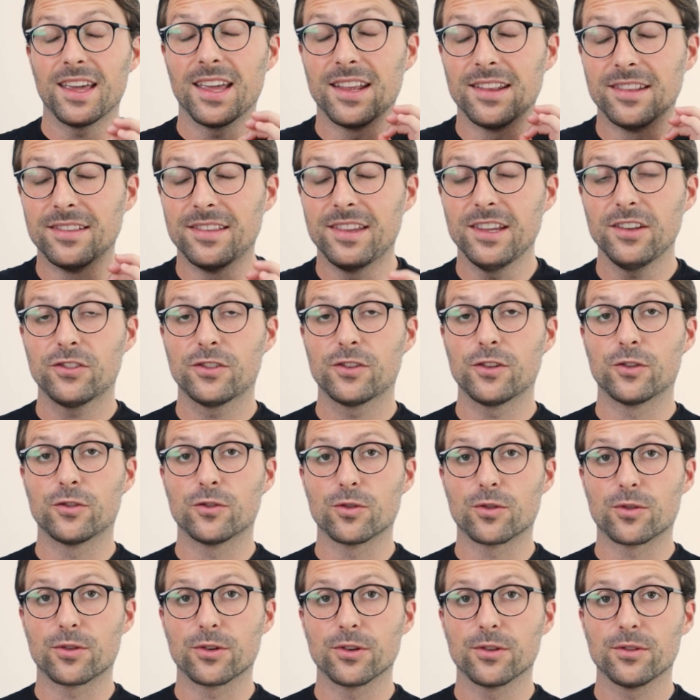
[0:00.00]
In this
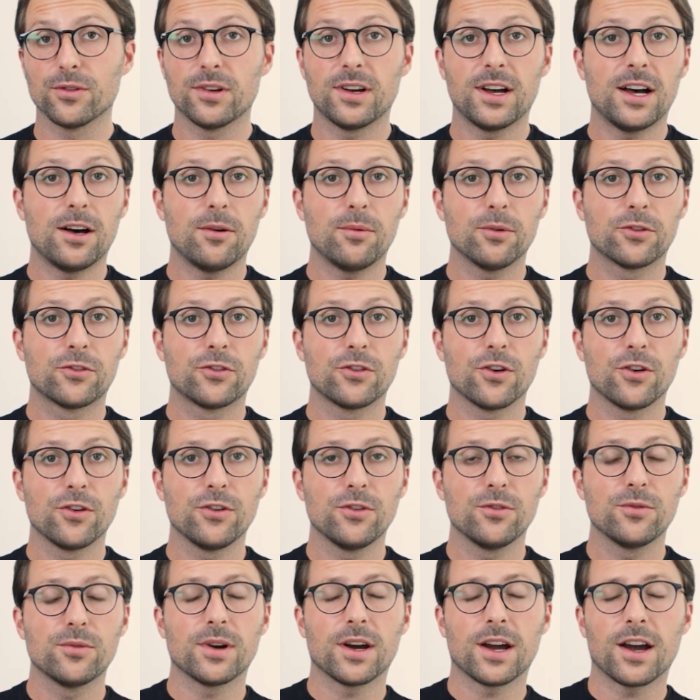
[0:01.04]
tutorial, I will show
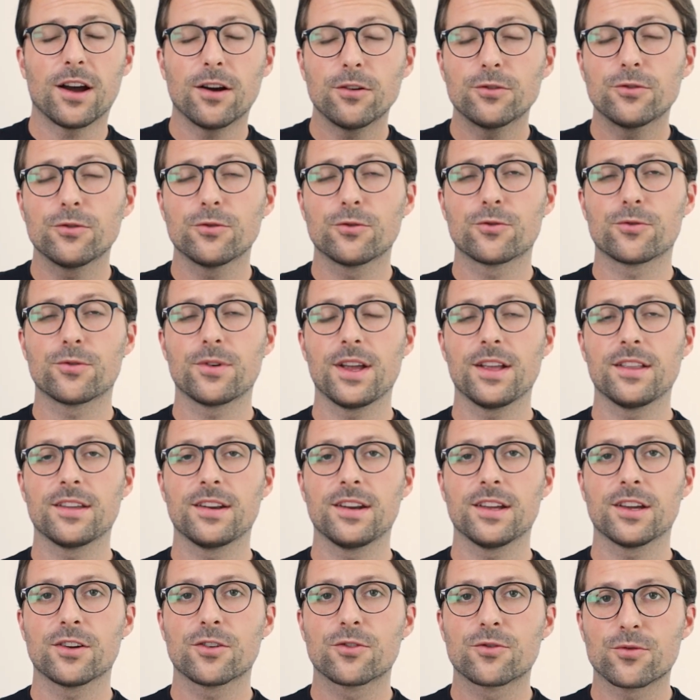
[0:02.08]
you how to create
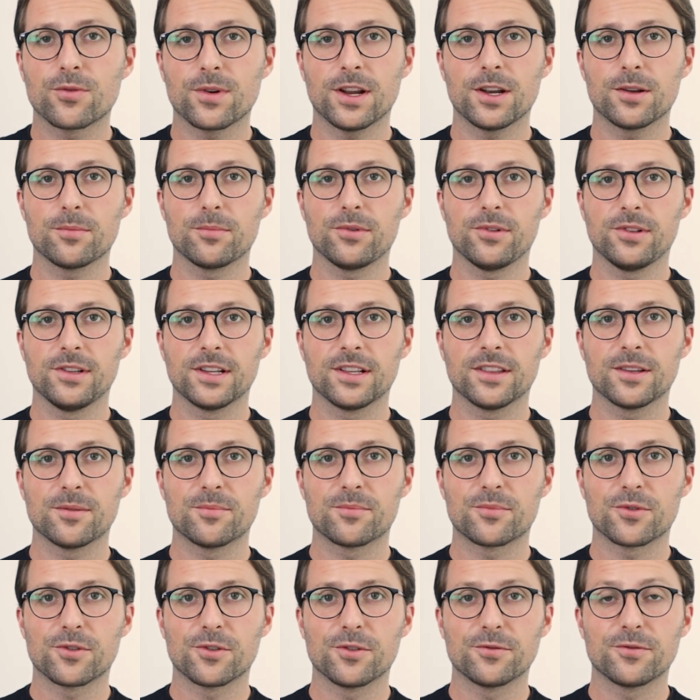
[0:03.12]
an incredible
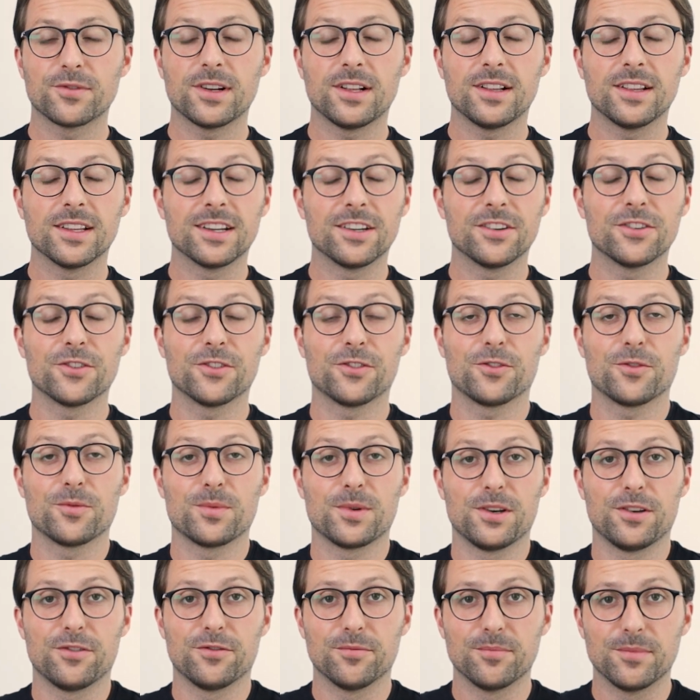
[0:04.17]
LinkedIn profile in just
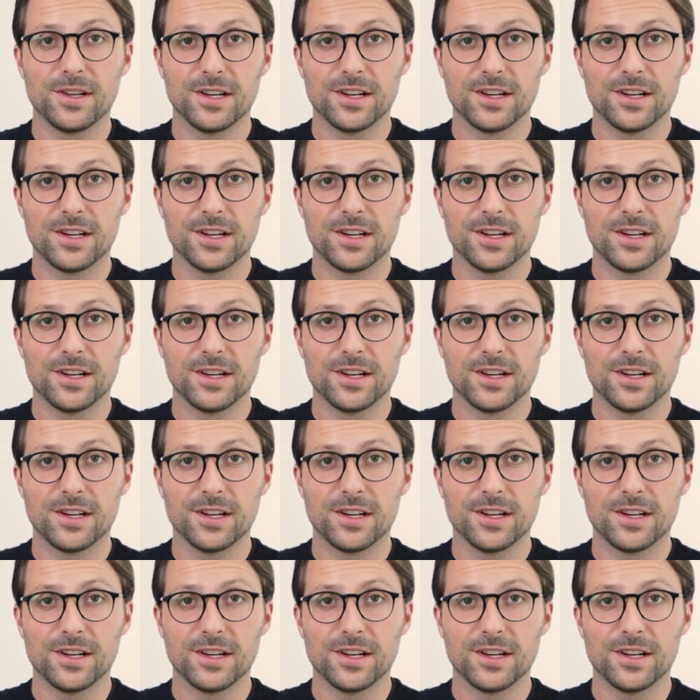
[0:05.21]
12